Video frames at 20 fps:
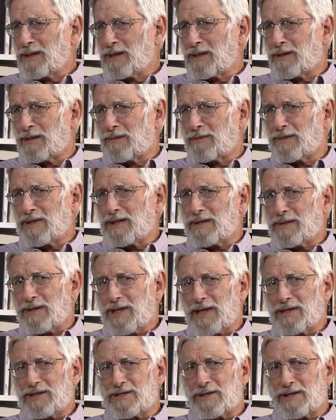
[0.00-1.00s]
Um,
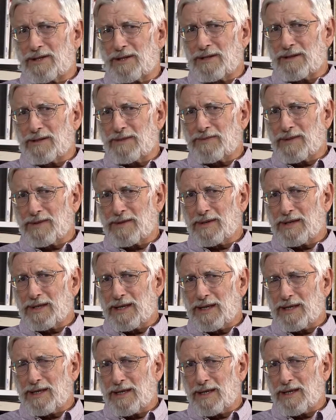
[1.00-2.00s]
is there
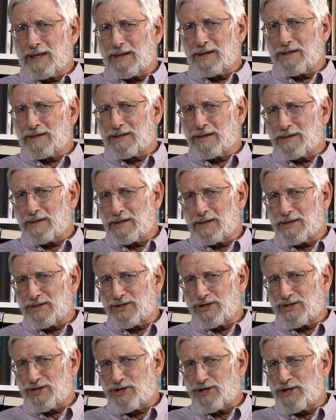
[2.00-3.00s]
is there a
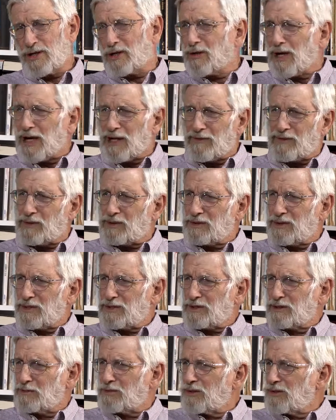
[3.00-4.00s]
geographical
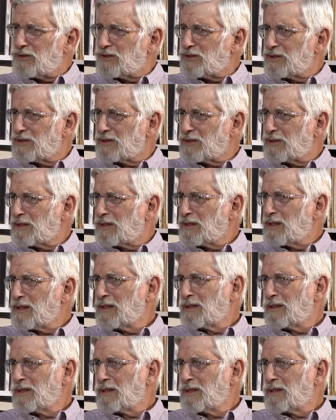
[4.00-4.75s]
distribution